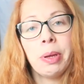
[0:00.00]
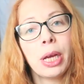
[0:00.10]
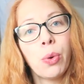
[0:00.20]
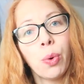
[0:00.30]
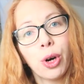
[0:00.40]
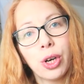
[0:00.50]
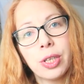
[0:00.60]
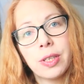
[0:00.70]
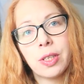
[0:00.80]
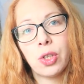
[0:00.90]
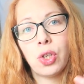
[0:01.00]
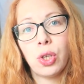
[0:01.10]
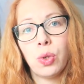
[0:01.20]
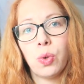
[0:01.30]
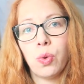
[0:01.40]
pick words
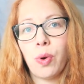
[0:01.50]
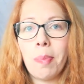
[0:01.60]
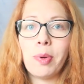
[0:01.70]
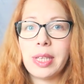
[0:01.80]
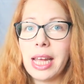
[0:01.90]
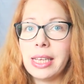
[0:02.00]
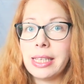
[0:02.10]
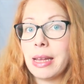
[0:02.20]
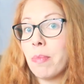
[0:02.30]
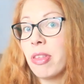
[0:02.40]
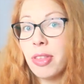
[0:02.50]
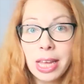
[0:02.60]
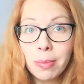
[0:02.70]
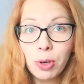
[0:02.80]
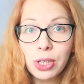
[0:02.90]
to represent some
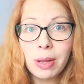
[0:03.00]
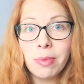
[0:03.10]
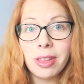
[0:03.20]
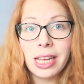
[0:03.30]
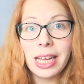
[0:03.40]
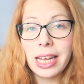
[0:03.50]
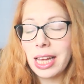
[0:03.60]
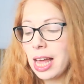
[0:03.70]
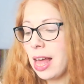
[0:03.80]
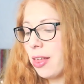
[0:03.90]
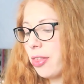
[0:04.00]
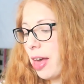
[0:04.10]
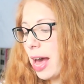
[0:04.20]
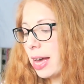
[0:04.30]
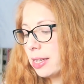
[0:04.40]
theme or something
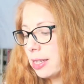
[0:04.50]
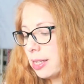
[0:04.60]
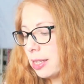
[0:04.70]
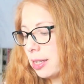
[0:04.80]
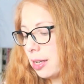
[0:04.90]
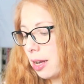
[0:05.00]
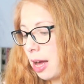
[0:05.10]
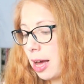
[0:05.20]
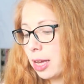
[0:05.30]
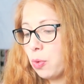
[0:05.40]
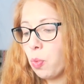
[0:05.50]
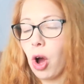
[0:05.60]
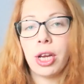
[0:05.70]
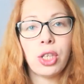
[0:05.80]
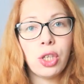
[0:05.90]
that you
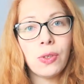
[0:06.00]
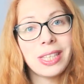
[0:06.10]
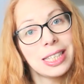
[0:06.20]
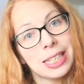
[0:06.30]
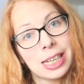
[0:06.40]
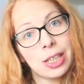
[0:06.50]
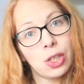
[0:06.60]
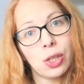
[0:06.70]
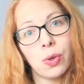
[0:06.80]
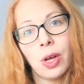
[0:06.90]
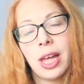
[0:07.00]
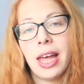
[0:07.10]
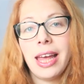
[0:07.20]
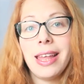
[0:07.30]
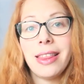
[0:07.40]
want to stick to
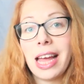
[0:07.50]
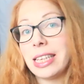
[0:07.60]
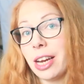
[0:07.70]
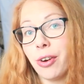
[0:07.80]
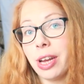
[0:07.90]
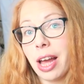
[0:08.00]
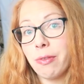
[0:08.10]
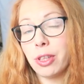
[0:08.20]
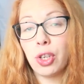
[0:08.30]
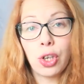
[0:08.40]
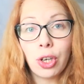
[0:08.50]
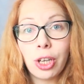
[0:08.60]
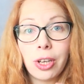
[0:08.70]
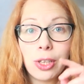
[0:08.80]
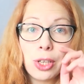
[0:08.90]
in that area of the
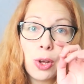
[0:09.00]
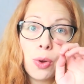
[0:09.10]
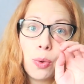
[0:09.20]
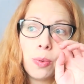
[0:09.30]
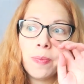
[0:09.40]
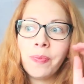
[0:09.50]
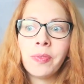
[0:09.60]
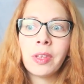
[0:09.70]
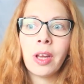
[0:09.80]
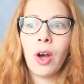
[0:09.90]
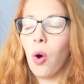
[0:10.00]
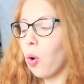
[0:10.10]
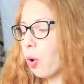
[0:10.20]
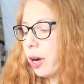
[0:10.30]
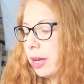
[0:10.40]
journal. So,
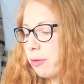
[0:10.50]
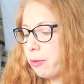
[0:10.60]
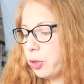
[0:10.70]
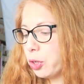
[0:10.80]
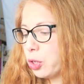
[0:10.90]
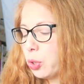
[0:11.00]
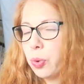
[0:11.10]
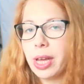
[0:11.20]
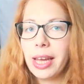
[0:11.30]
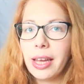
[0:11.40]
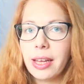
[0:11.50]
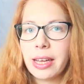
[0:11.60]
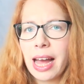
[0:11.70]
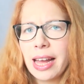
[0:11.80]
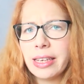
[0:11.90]
or if you're doing
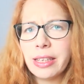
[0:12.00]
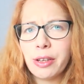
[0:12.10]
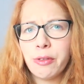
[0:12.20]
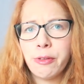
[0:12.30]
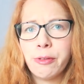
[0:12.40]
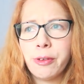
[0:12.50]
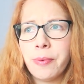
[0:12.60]
kind of,